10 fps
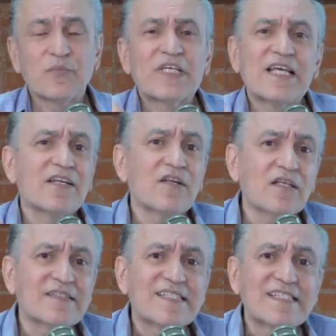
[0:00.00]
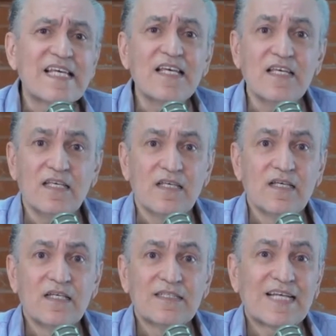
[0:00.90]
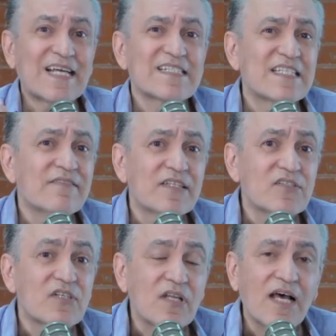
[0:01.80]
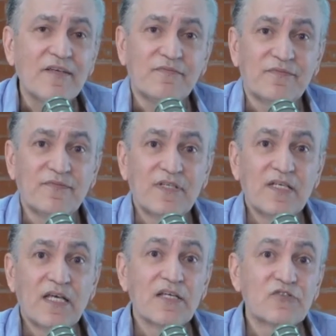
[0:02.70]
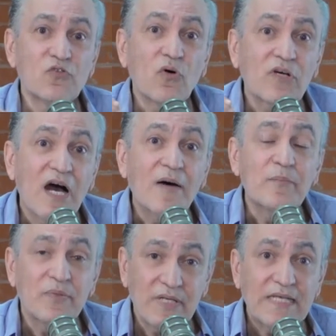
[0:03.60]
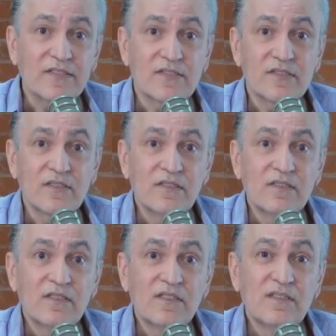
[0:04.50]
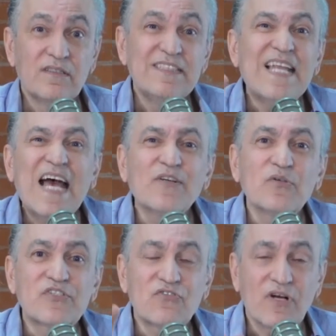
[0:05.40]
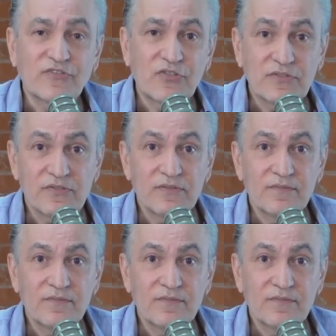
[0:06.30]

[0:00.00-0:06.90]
we cannot see, that has given us life, is so complex, nanostructures.